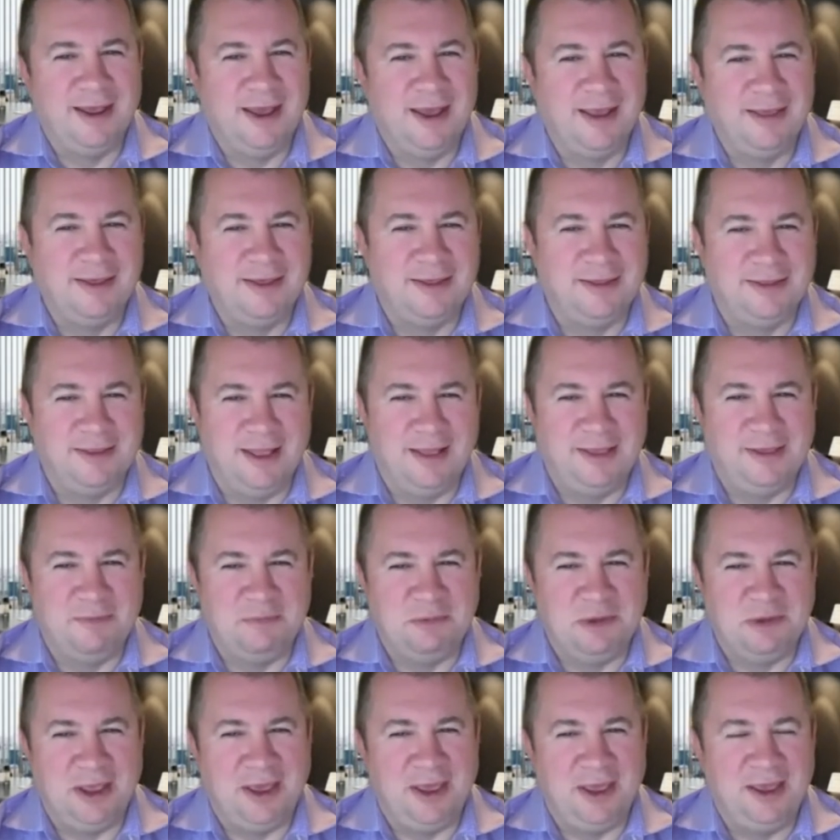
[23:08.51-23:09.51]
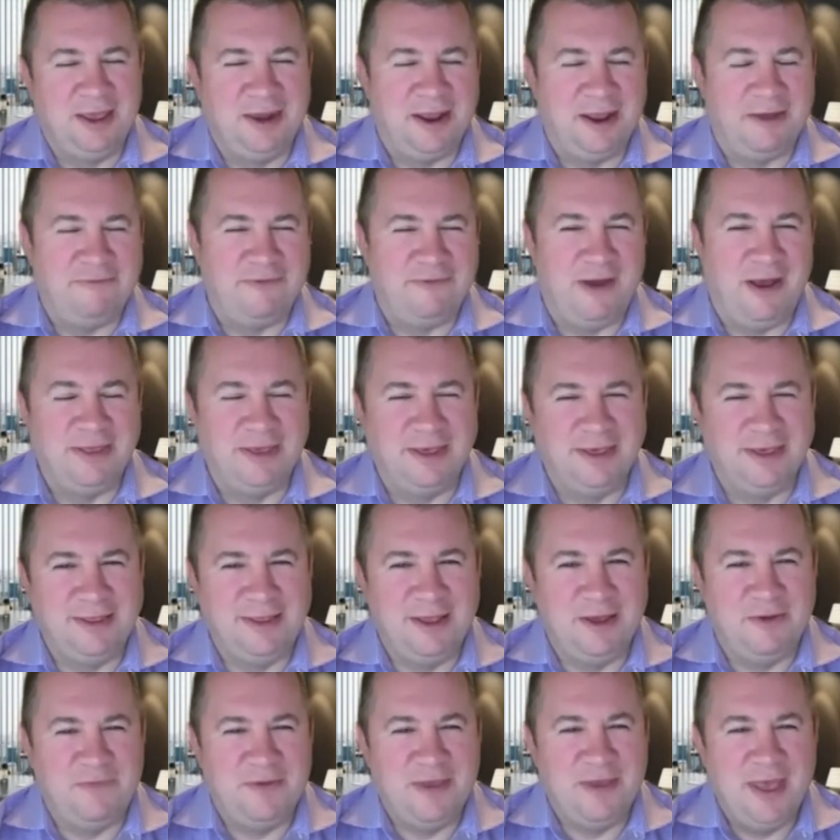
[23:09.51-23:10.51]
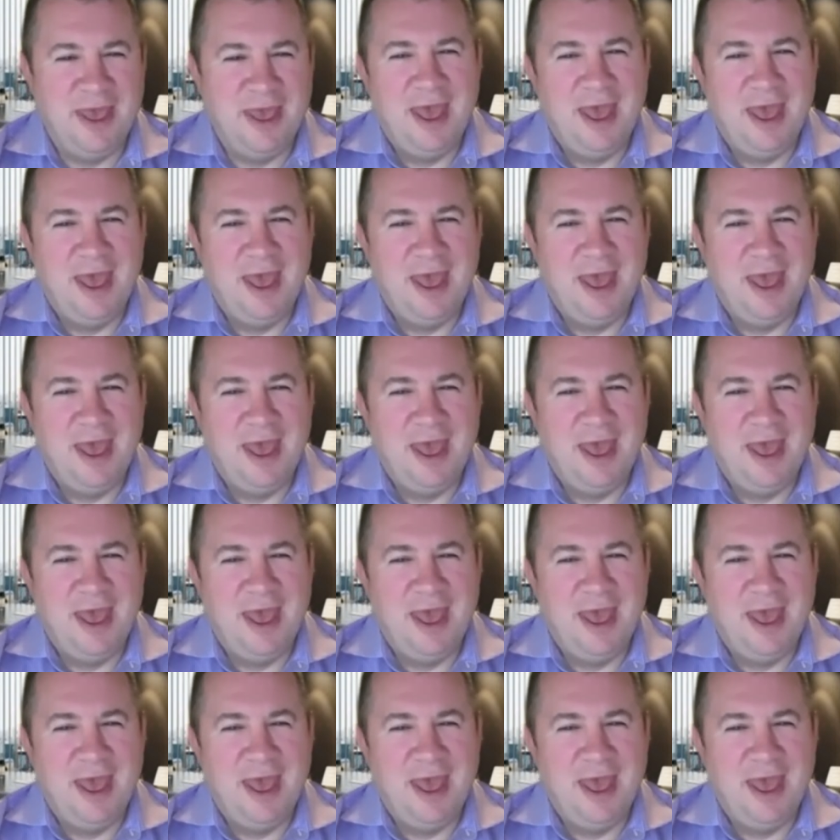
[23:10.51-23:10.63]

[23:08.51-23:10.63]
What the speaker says: I just did some digging and I found this stuff.